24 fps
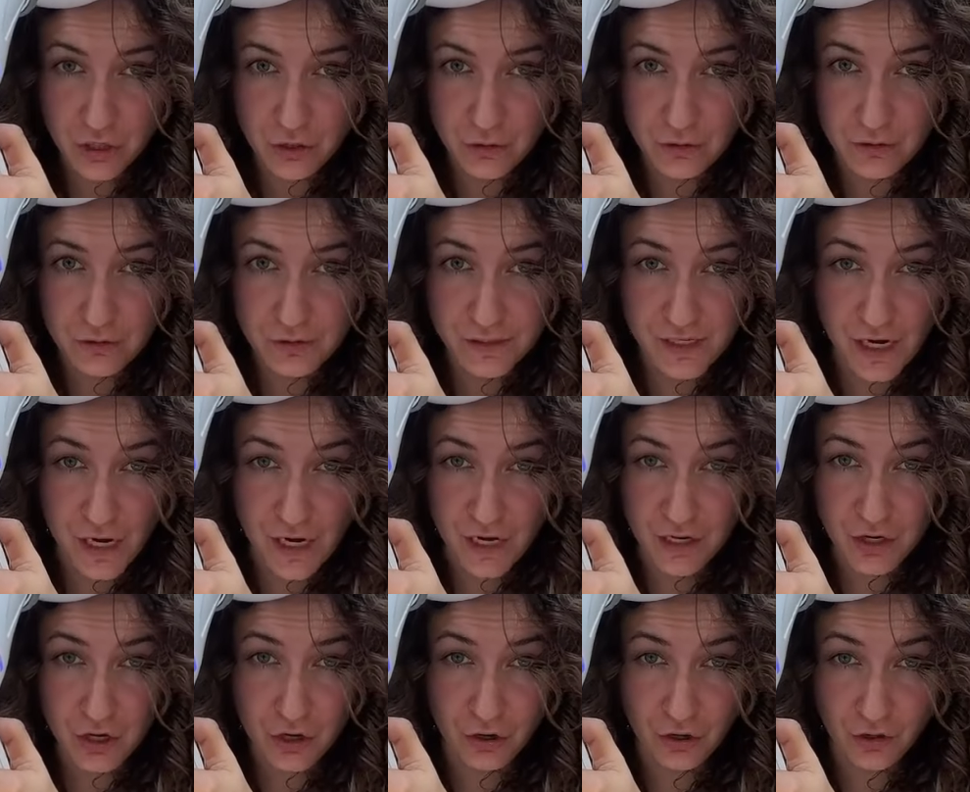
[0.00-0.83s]
to use
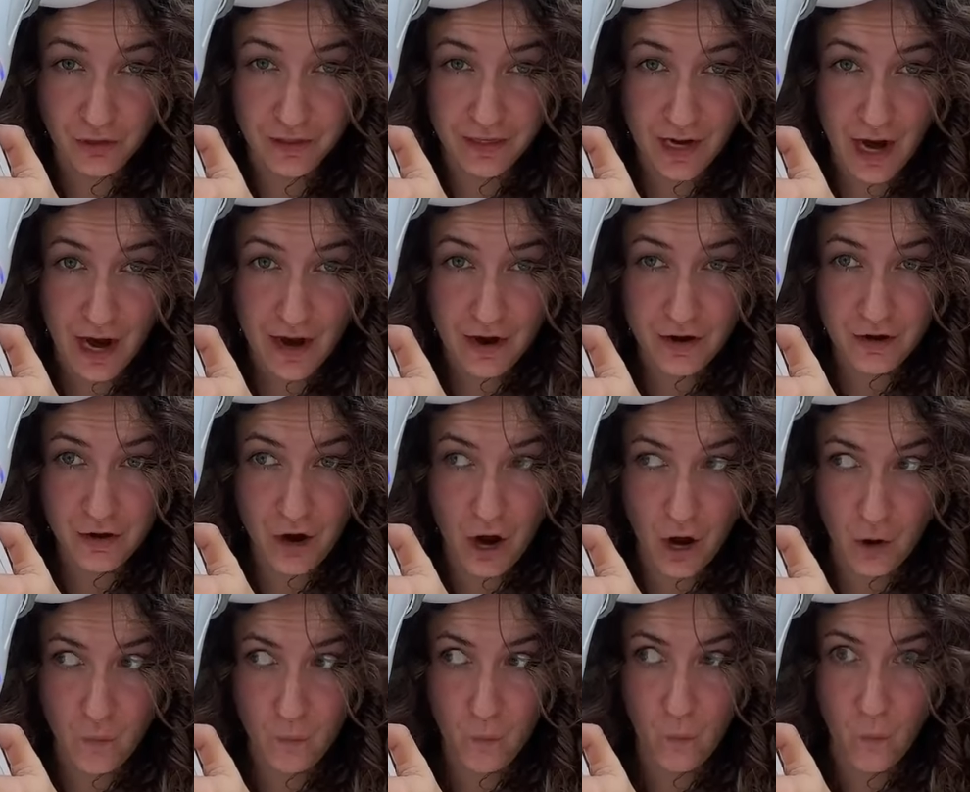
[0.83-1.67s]
a curling iron
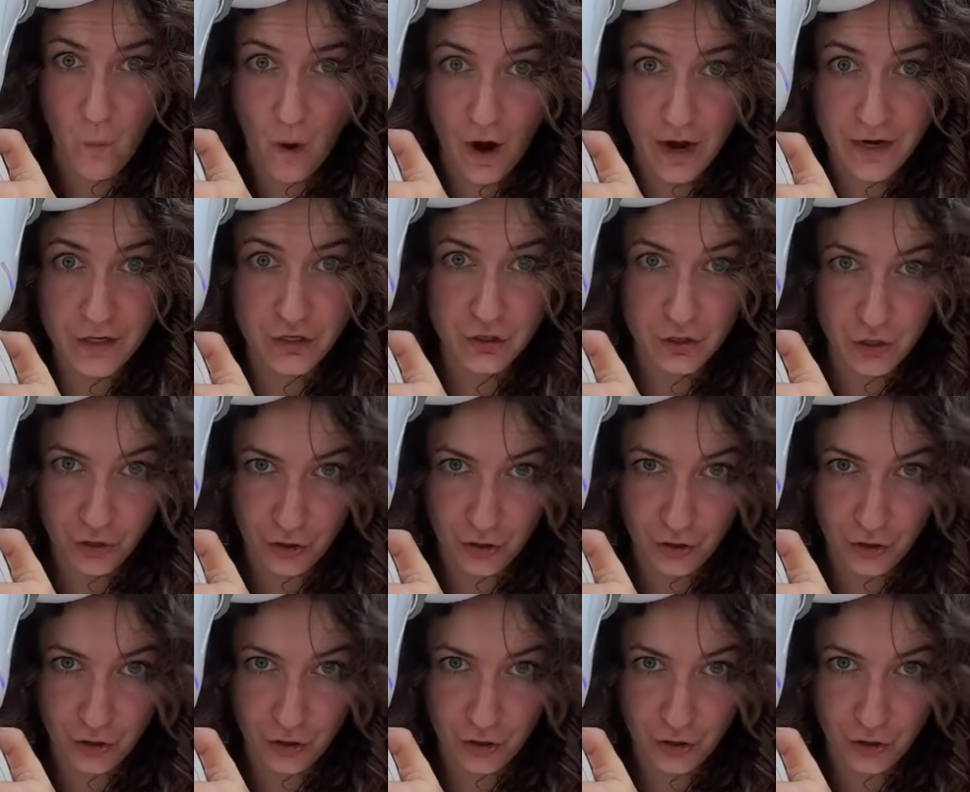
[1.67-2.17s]
on one